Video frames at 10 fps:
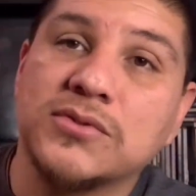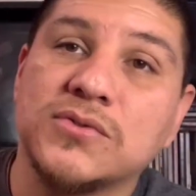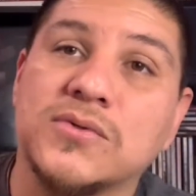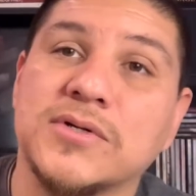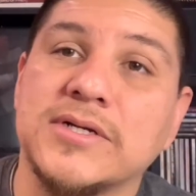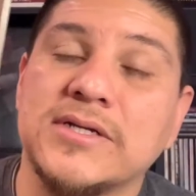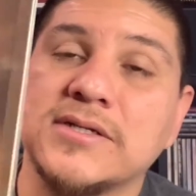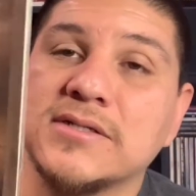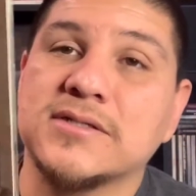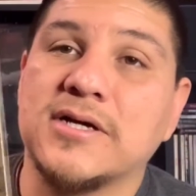Tour
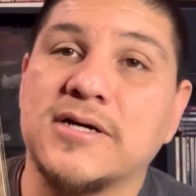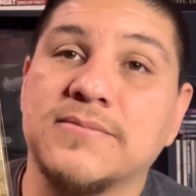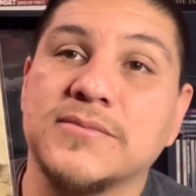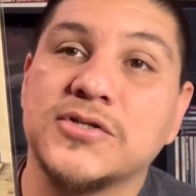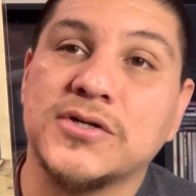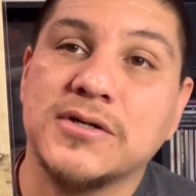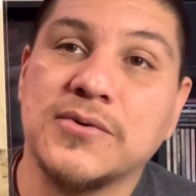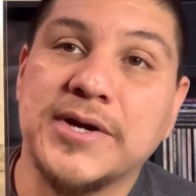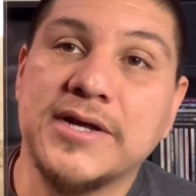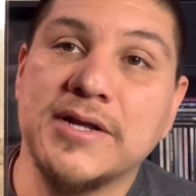is Chuck
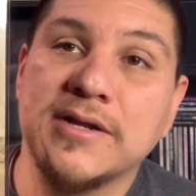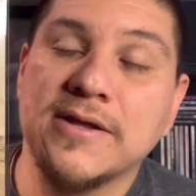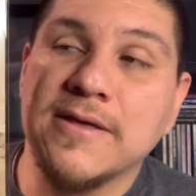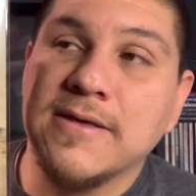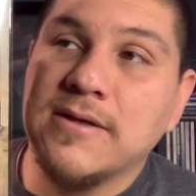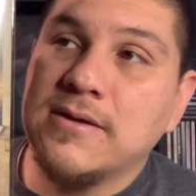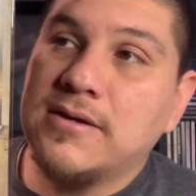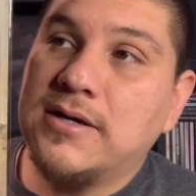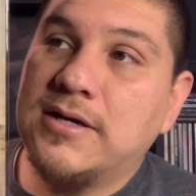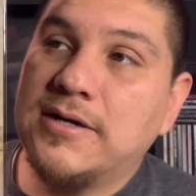Reagan
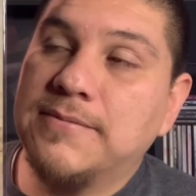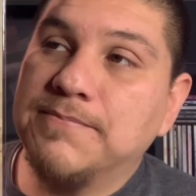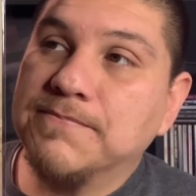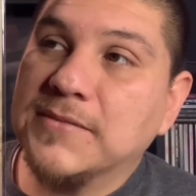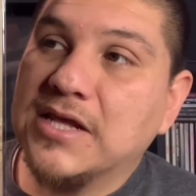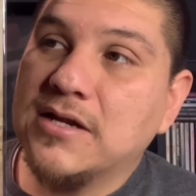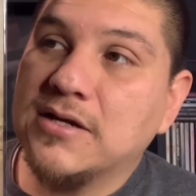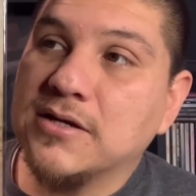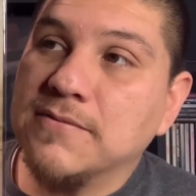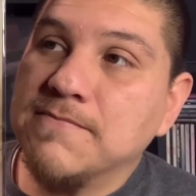kind
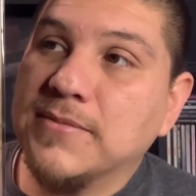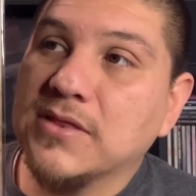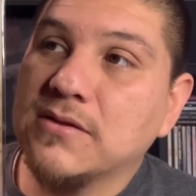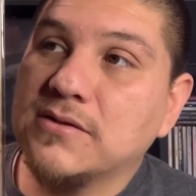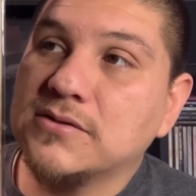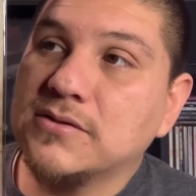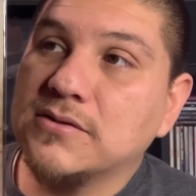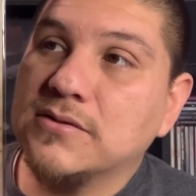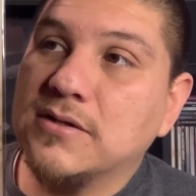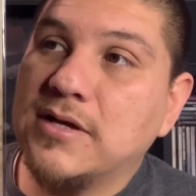of
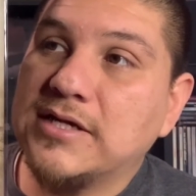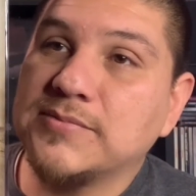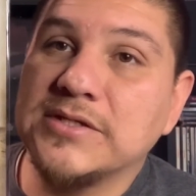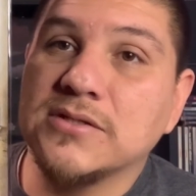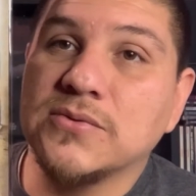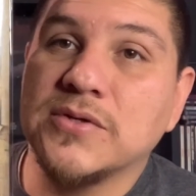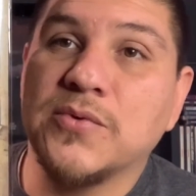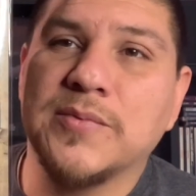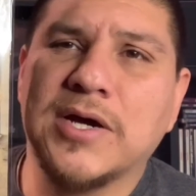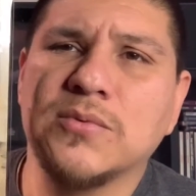has been doing
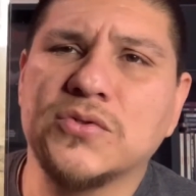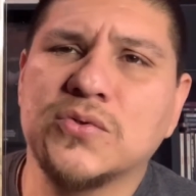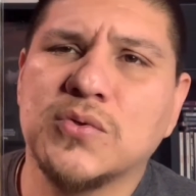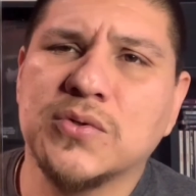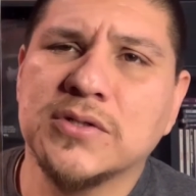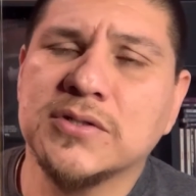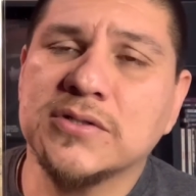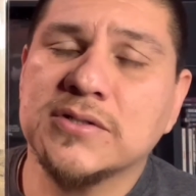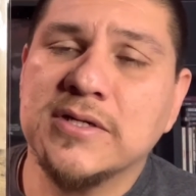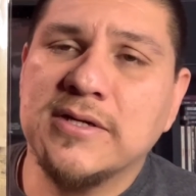revival
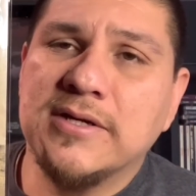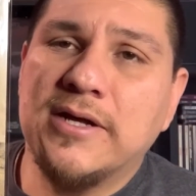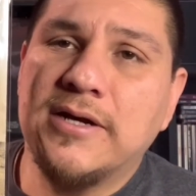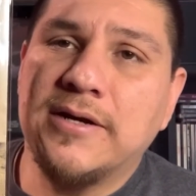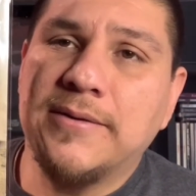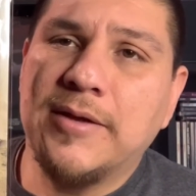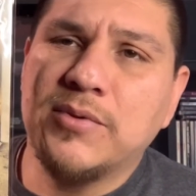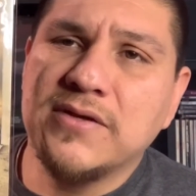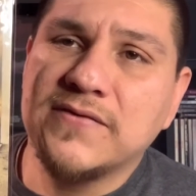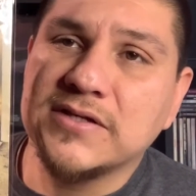tours. I
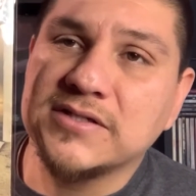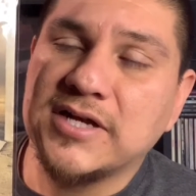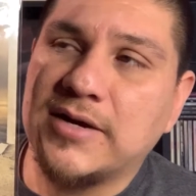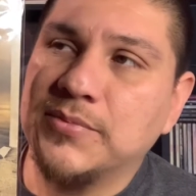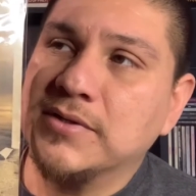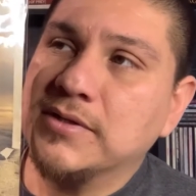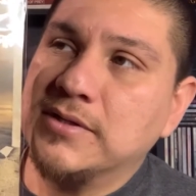believe they stopped,